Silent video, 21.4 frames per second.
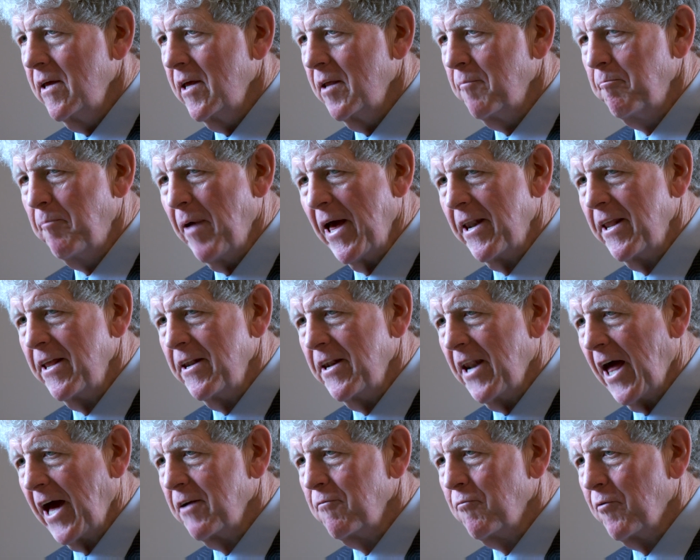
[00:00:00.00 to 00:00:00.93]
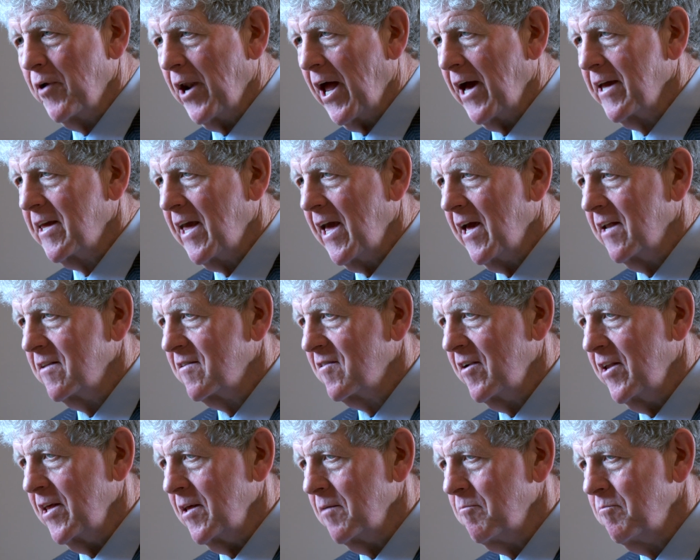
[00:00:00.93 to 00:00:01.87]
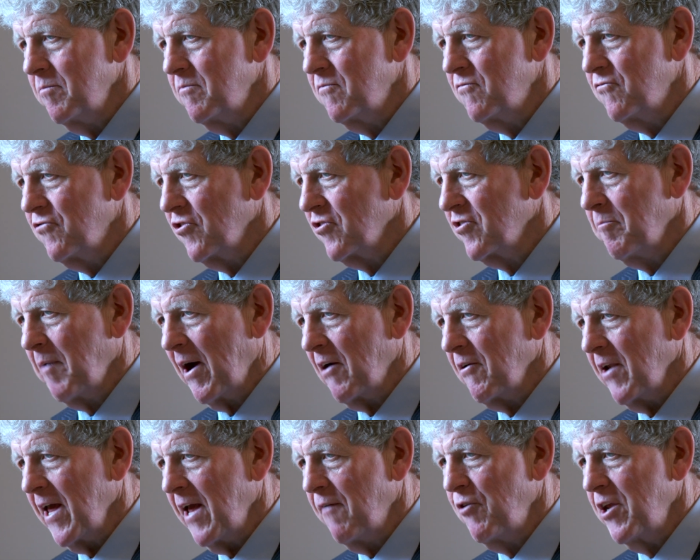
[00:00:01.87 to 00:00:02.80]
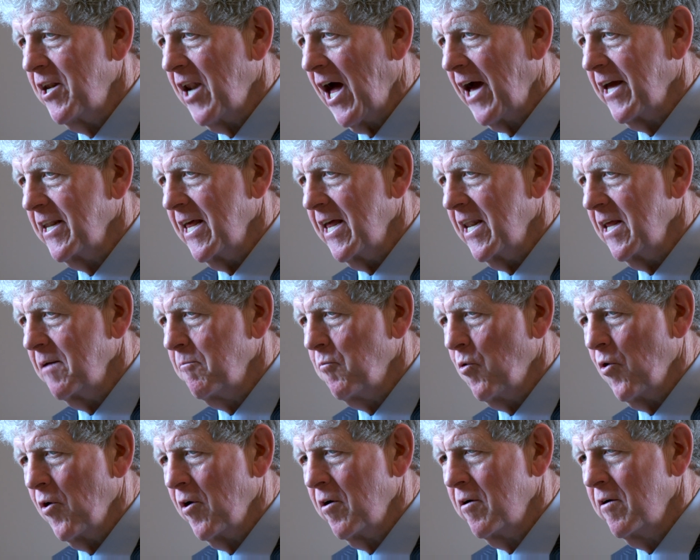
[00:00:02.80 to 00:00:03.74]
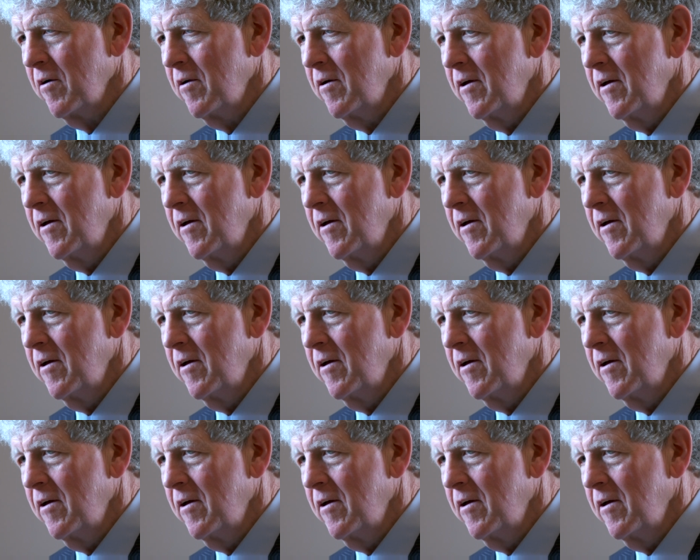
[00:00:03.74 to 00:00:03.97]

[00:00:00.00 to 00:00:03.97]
In bed at night when I can't sleep, just about every night anymore,